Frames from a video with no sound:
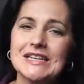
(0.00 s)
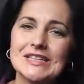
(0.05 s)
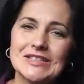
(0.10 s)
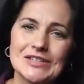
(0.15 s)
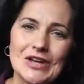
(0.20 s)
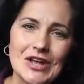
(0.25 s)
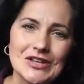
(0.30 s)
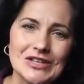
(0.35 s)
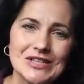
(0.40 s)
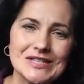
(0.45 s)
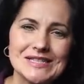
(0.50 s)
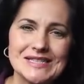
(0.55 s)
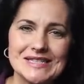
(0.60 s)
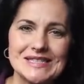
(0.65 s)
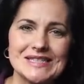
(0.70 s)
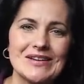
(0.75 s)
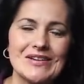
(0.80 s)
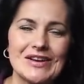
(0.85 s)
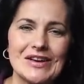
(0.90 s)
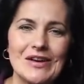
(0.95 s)
not
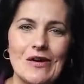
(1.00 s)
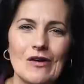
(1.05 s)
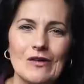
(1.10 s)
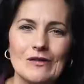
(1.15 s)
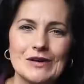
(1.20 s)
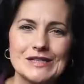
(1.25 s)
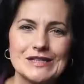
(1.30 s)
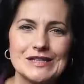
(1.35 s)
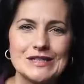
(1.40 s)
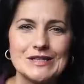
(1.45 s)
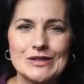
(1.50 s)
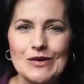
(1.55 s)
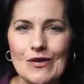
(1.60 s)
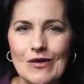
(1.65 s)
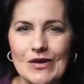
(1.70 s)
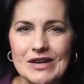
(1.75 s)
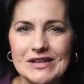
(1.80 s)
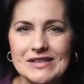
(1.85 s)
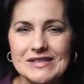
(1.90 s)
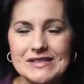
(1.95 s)
necessarily always
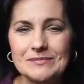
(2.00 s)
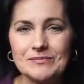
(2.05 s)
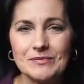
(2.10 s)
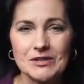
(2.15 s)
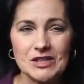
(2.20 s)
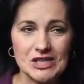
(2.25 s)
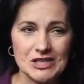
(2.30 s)
indoors,